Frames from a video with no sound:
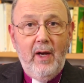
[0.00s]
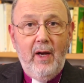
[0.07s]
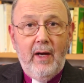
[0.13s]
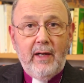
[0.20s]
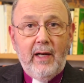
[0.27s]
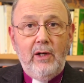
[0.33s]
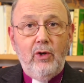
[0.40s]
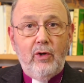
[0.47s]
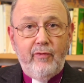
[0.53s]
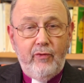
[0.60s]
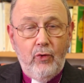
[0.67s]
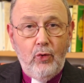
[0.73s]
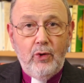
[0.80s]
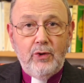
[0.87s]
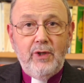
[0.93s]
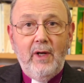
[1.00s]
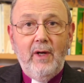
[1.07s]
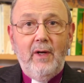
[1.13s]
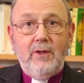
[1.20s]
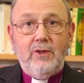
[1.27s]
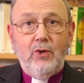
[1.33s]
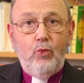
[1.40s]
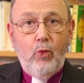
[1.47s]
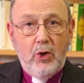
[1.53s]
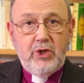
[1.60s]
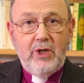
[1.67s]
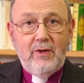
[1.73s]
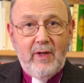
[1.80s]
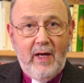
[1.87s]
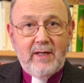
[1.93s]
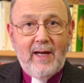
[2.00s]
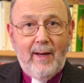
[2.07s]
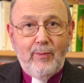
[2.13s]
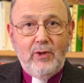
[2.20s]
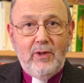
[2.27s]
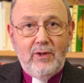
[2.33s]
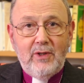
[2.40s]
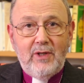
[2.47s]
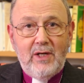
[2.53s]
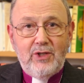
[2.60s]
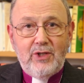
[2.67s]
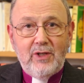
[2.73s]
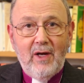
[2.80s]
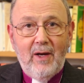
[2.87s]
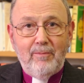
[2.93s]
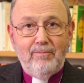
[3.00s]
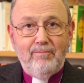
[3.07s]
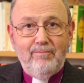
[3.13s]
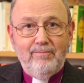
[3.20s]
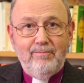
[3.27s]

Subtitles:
and I look forward to watching that happen in the days to come.